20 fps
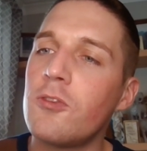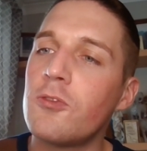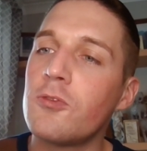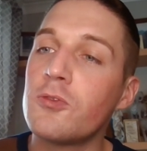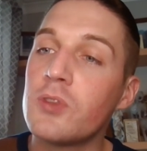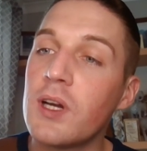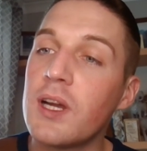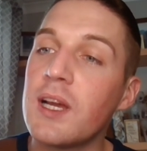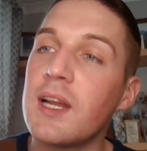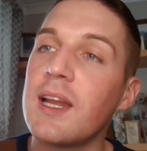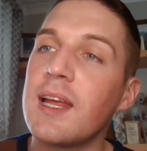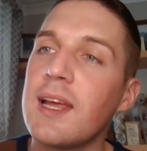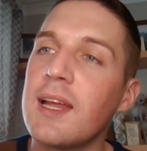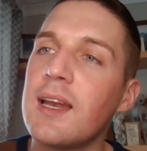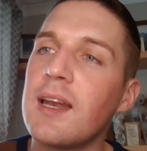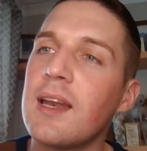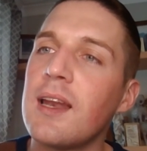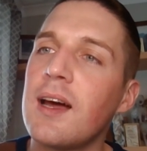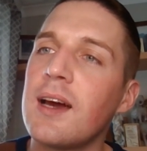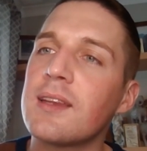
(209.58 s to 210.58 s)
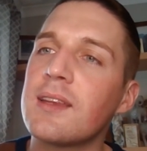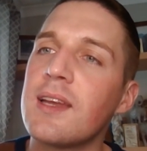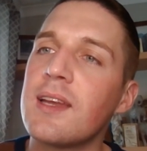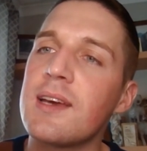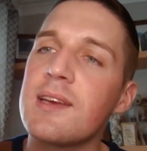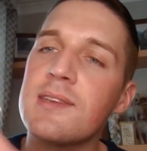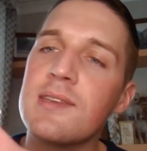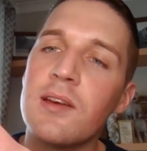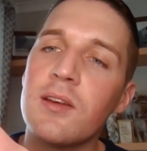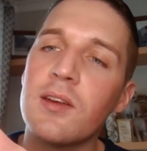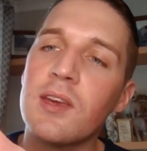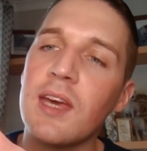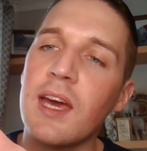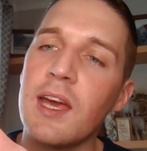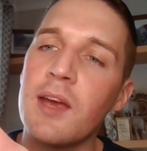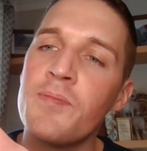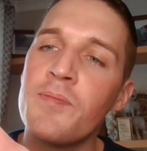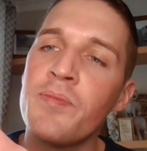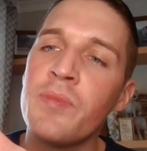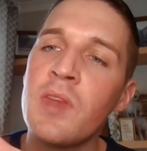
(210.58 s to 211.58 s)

really like this. Okay,